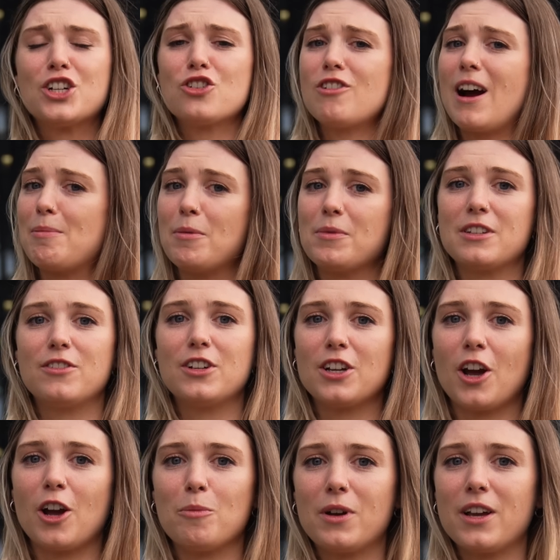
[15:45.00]
to wrap up this
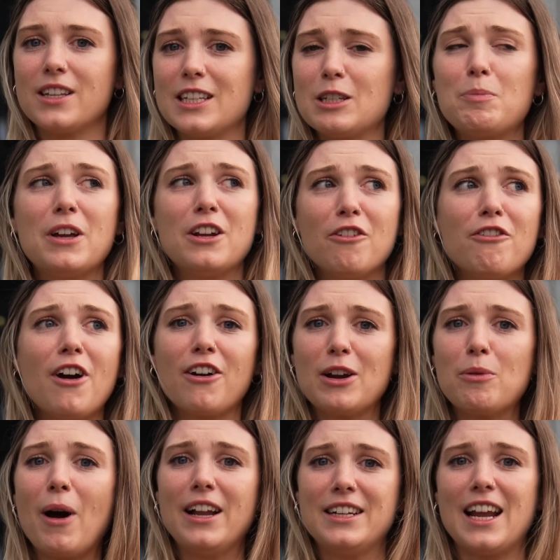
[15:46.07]
video because it's been a very
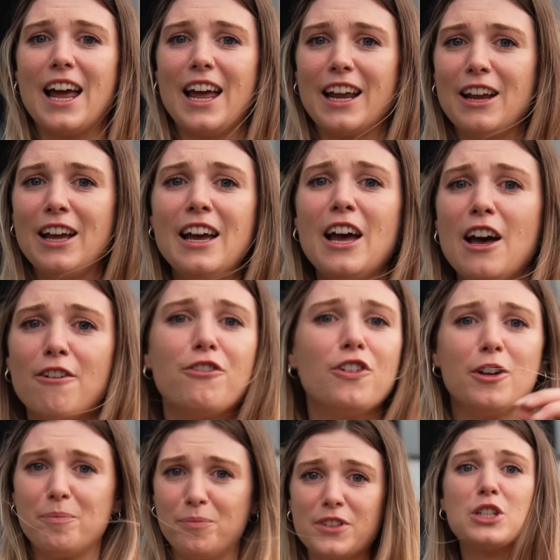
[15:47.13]
wet day
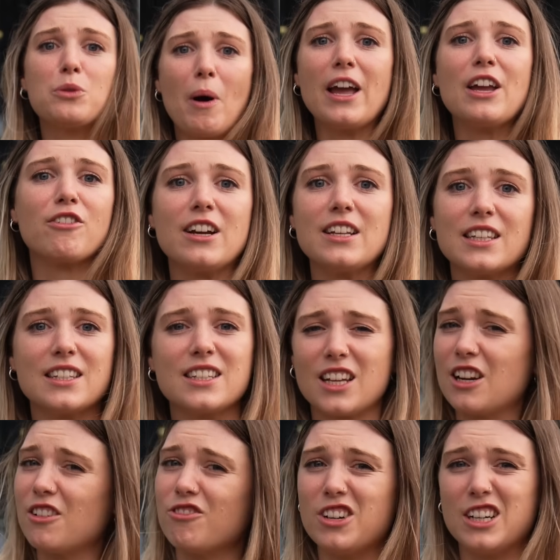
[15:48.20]
for sweaty reasons.
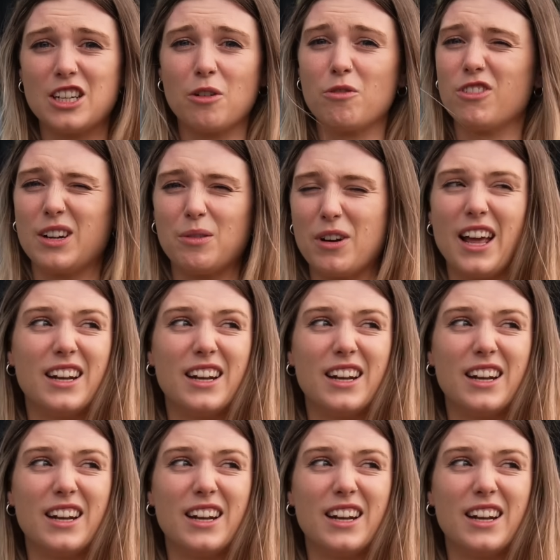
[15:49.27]
I really don't really want to